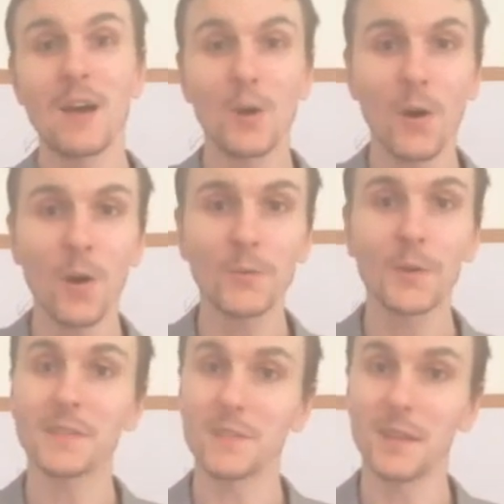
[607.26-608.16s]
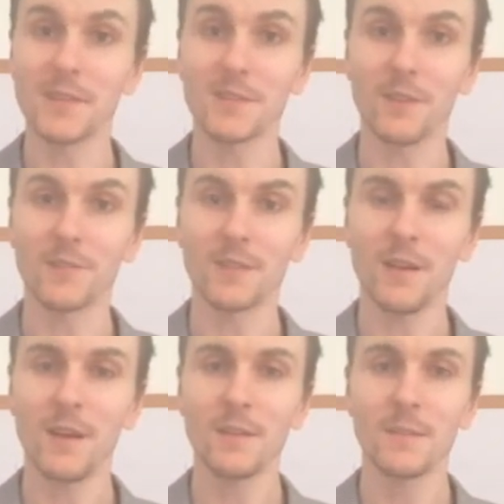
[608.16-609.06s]
Rendre is a nice soft
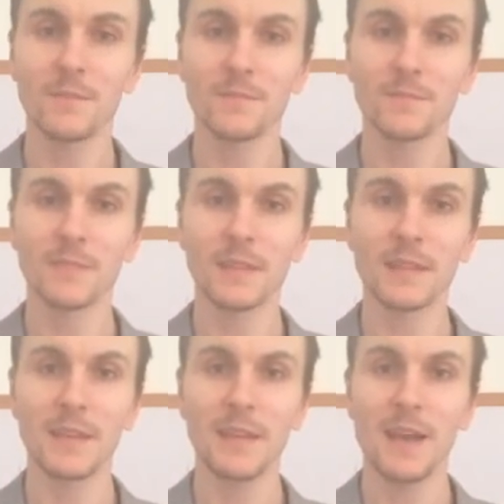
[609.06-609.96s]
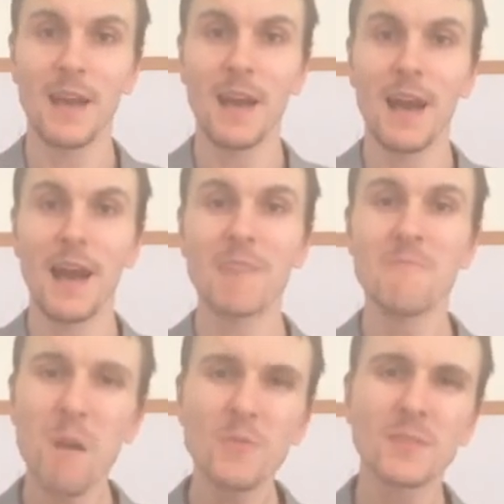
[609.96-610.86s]
hard. Okay? And
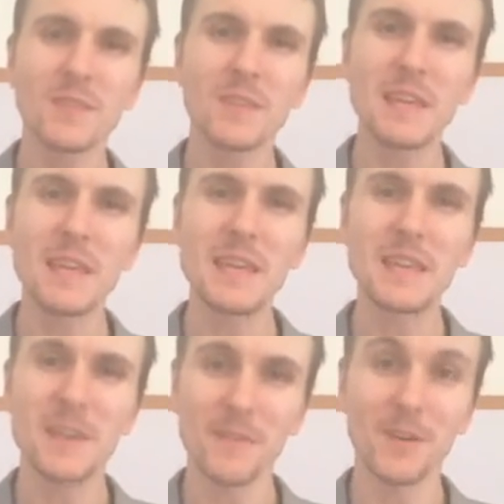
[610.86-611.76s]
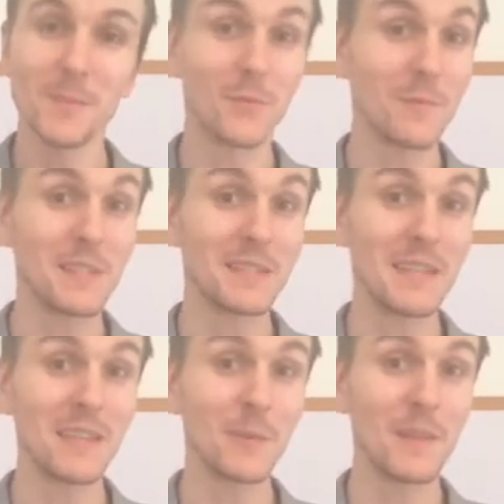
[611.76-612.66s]
most of the other verbs we've been
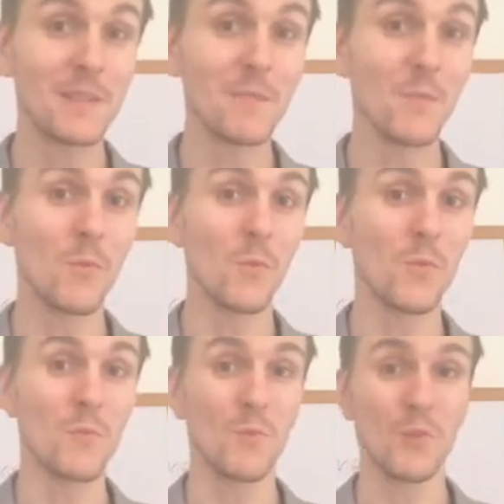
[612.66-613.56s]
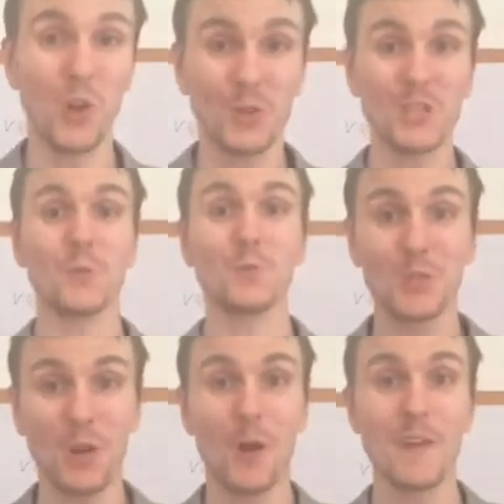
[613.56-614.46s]
dealing with, the more logical,
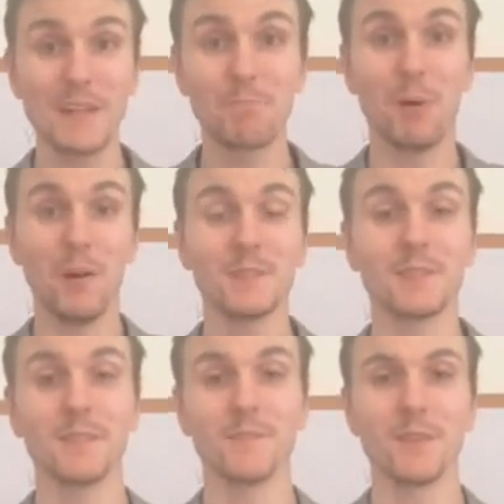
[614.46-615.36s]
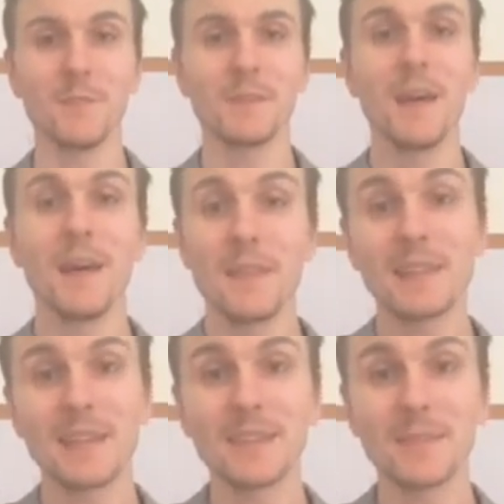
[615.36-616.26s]
direct, pertinent verbs, they
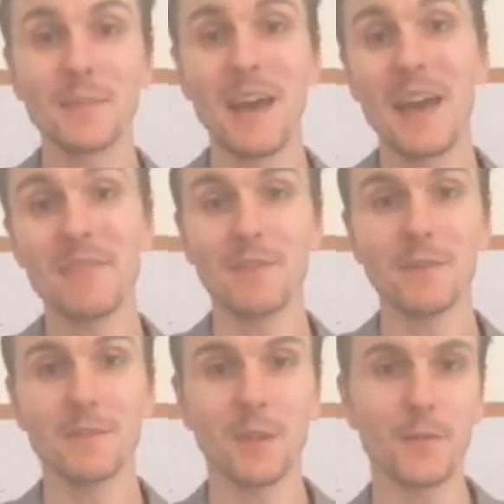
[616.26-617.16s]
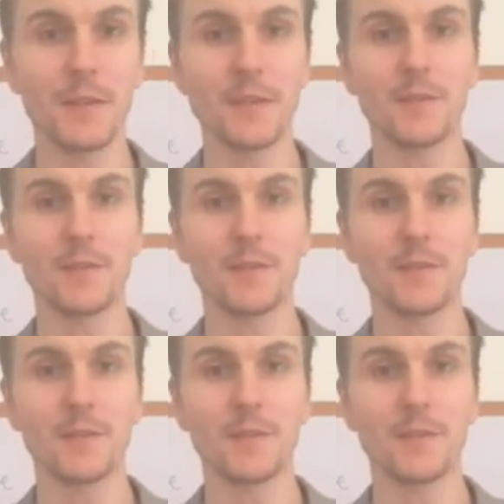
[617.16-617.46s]
tend to be A verbs, don't they?